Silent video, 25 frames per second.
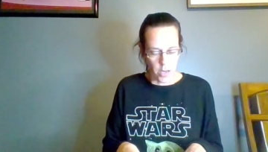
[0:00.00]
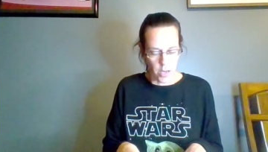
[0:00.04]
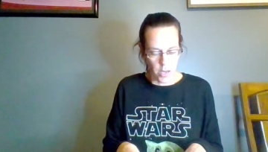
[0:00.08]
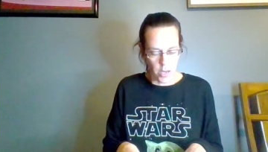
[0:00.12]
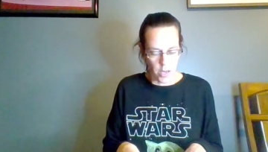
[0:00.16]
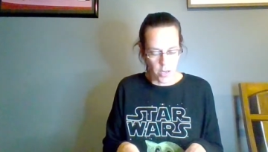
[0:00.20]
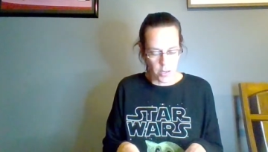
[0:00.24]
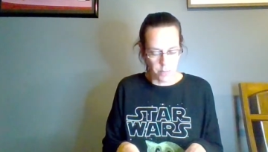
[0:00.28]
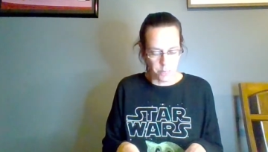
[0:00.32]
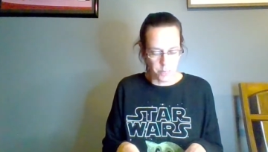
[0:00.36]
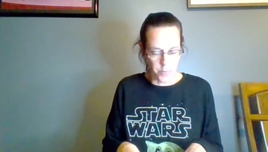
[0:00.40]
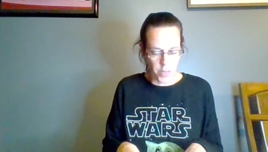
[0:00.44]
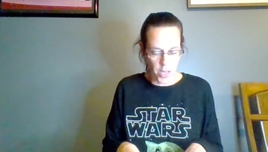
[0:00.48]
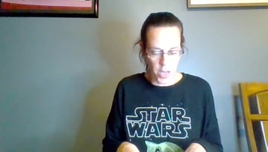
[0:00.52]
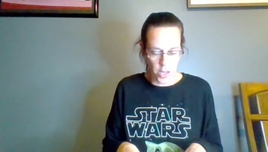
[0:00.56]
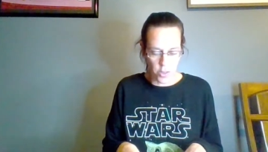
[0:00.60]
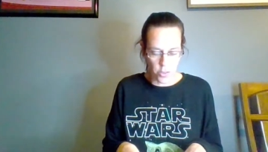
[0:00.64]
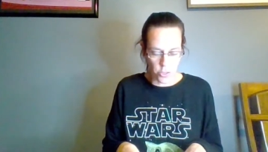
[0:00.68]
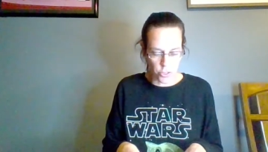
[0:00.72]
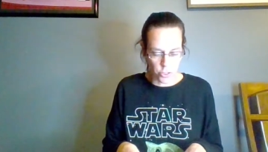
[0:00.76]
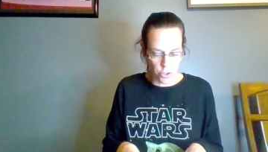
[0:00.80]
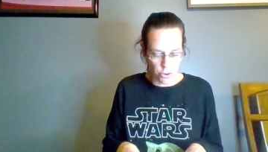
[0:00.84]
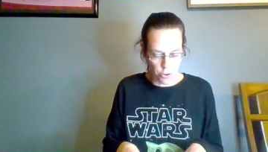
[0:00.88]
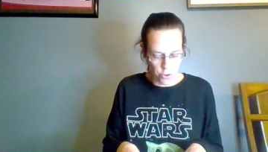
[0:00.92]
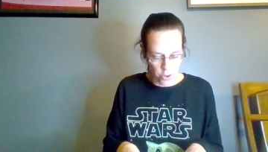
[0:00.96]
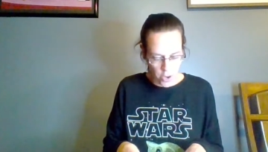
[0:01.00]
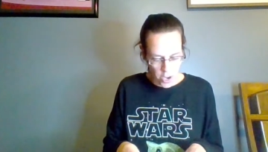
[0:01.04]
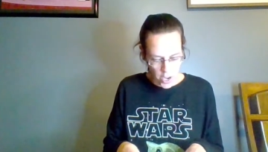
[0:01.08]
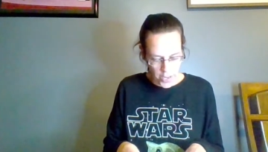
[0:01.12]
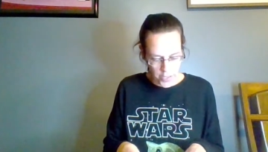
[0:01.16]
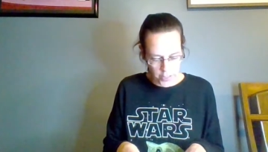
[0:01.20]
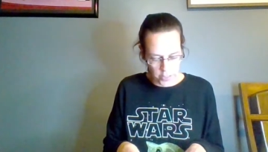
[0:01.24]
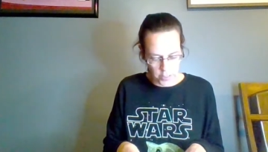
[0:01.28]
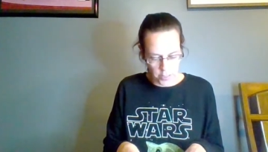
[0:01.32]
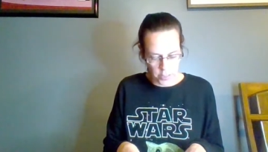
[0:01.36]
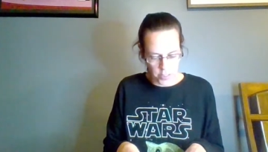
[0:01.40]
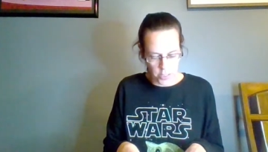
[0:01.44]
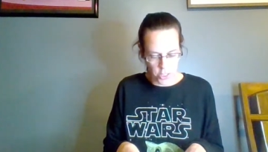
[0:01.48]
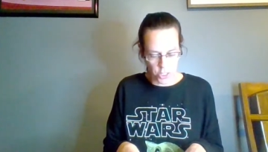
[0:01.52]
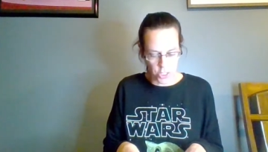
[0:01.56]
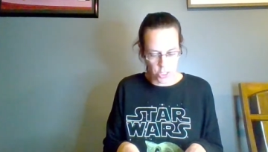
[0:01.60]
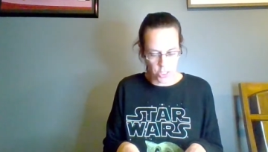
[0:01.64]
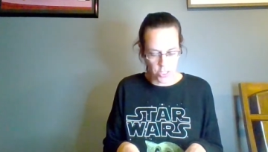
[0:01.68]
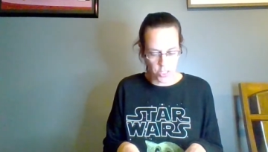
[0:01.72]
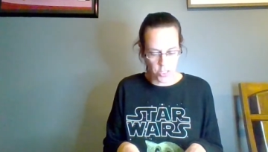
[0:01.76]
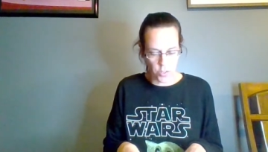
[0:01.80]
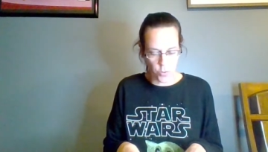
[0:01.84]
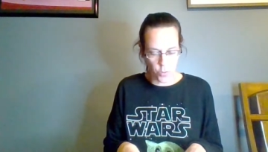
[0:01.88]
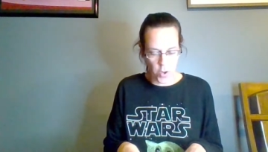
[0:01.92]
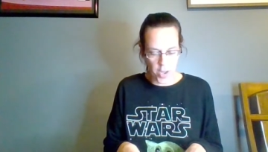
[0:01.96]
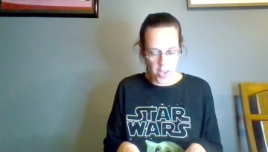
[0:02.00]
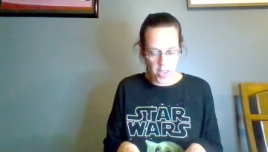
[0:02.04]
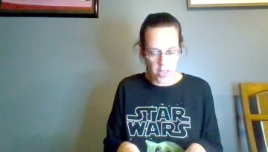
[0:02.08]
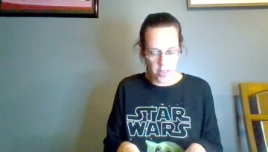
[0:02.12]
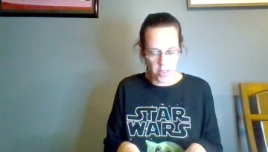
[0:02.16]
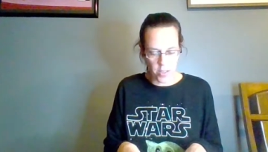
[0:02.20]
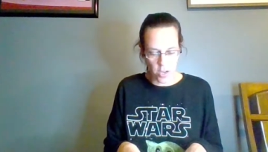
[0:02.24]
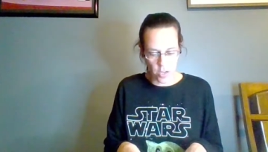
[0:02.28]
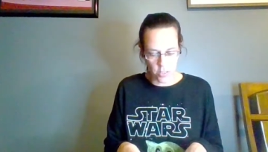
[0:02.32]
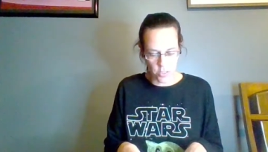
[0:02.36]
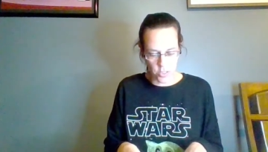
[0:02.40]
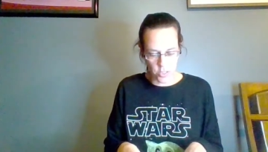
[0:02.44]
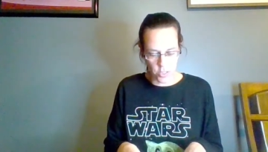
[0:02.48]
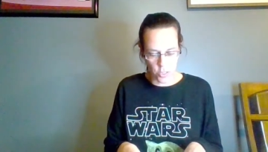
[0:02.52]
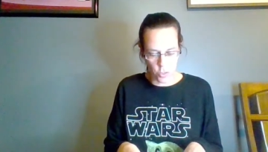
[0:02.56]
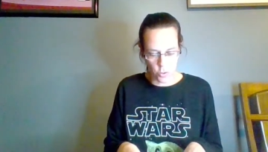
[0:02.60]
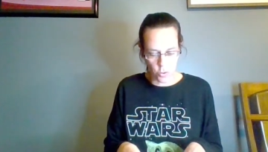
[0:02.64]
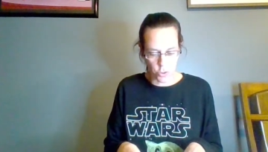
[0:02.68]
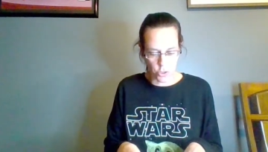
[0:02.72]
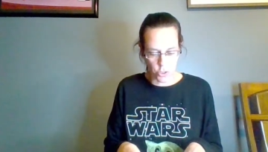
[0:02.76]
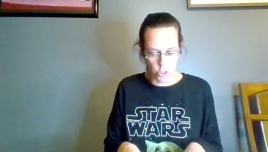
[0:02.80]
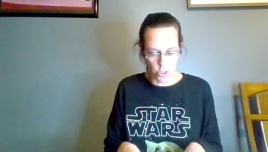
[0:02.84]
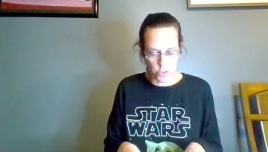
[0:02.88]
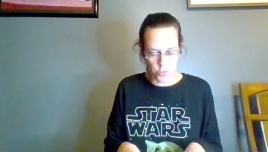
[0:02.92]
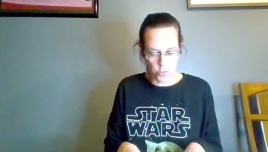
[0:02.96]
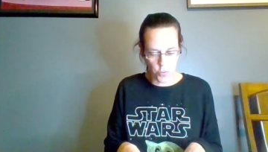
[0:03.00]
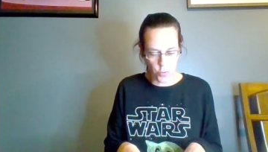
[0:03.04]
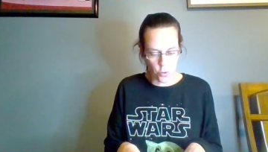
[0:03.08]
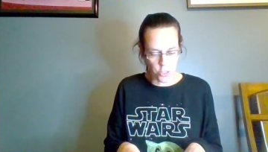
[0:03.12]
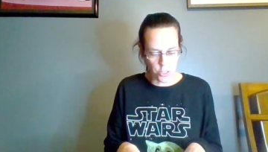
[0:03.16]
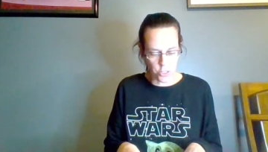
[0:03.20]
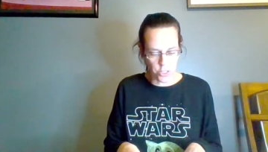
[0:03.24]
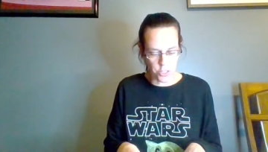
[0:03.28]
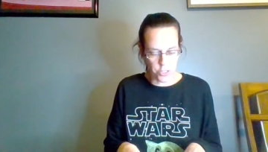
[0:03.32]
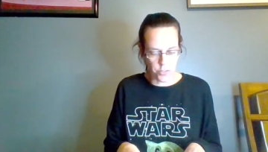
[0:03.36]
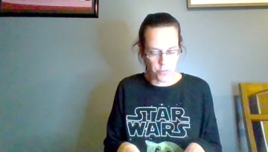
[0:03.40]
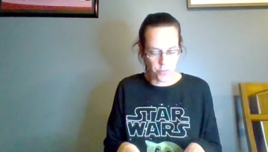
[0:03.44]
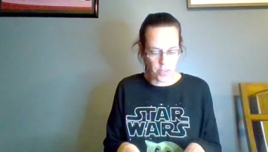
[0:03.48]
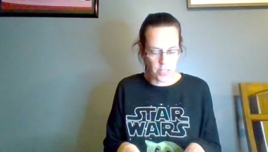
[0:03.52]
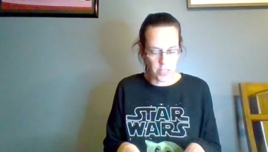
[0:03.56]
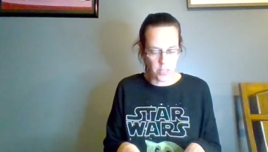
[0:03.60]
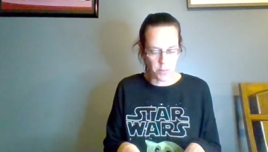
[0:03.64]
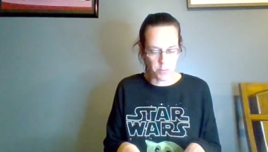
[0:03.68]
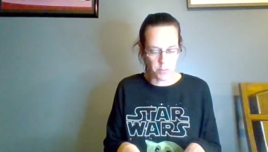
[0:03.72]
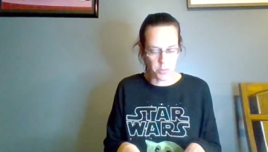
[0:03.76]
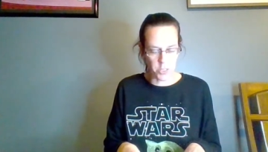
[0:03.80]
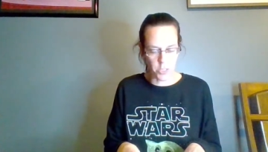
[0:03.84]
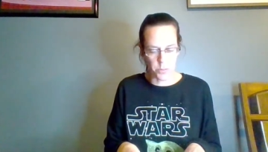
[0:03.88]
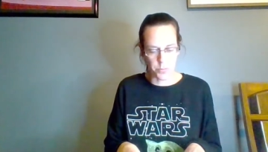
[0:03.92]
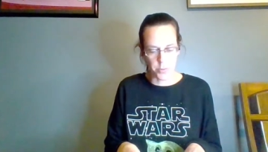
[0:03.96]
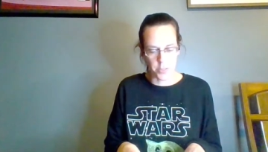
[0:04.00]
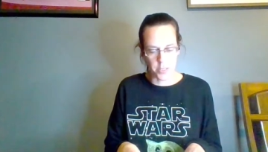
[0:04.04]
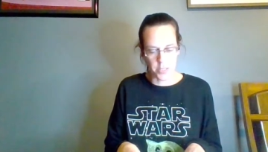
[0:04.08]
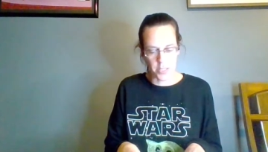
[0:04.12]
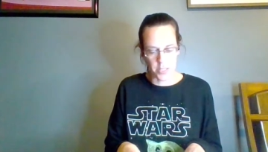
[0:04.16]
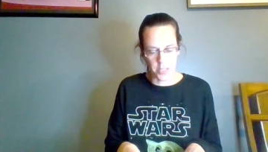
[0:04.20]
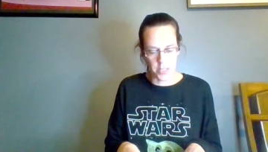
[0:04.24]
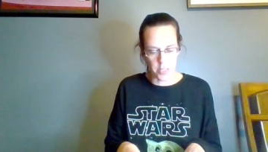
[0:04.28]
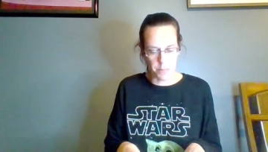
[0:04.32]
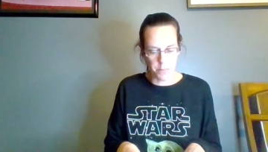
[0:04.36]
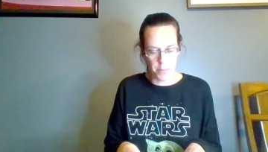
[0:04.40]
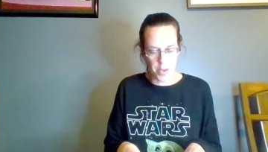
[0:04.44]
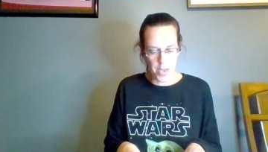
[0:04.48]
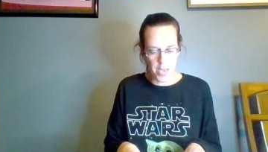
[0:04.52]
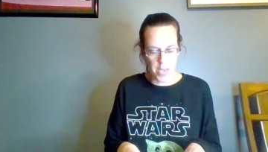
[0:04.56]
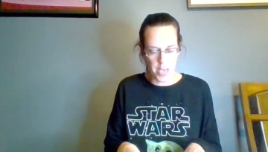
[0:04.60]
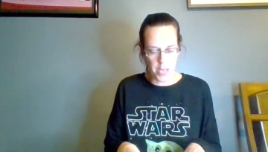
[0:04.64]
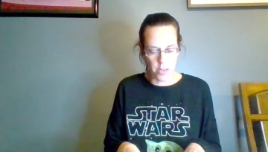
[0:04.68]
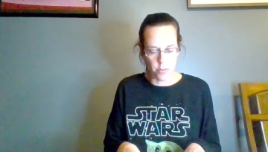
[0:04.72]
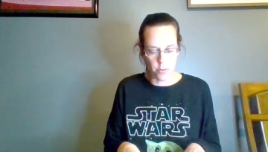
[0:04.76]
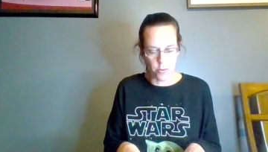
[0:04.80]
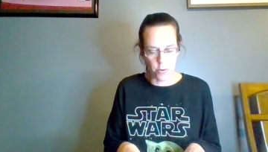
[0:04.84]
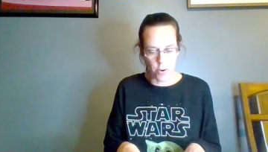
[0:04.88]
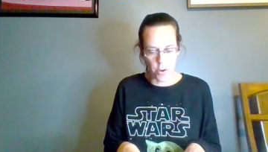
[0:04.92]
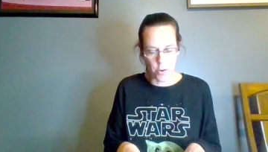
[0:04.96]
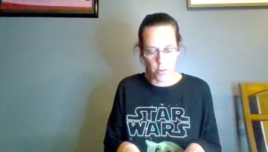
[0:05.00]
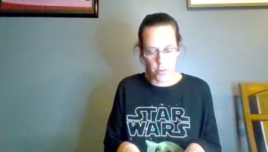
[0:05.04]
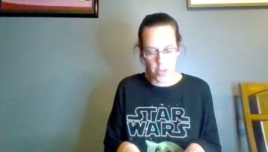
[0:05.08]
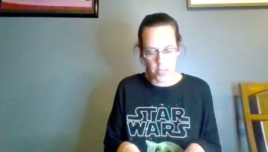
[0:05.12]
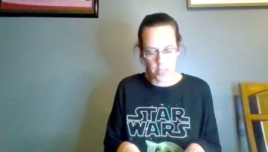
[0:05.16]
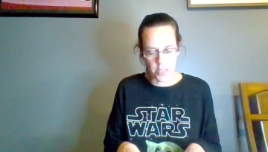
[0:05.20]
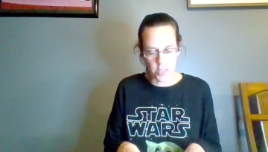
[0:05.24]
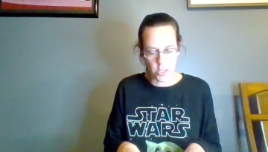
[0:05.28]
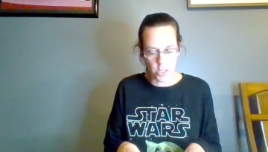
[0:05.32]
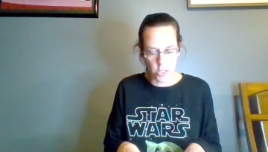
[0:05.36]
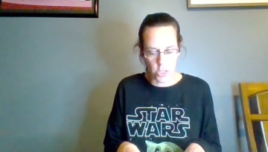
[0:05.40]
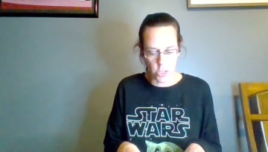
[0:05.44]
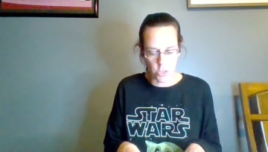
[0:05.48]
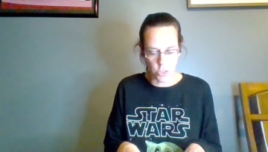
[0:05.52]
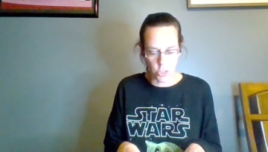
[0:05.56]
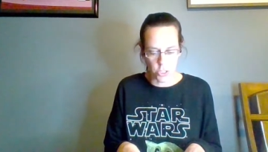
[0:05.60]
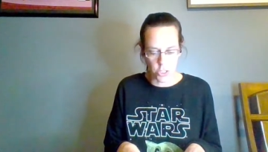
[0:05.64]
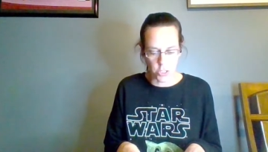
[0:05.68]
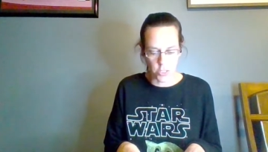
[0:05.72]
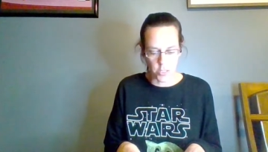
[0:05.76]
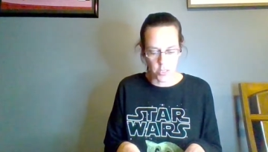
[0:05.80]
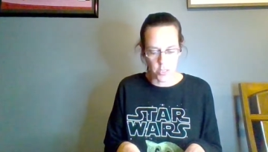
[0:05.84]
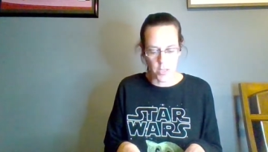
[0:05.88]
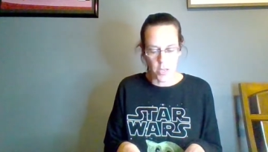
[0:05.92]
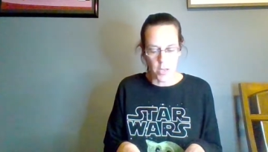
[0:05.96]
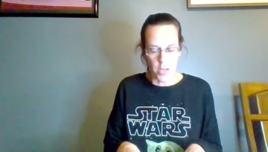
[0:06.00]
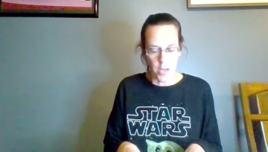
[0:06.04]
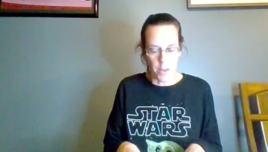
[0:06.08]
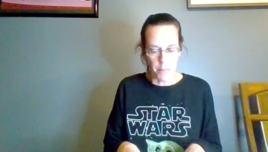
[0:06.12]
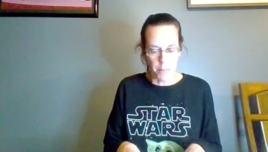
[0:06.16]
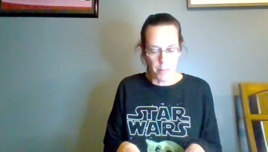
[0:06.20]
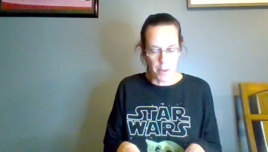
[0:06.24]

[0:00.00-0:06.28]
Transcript: Others are not, such as the way the soldiers forced the victims to participate in their own execution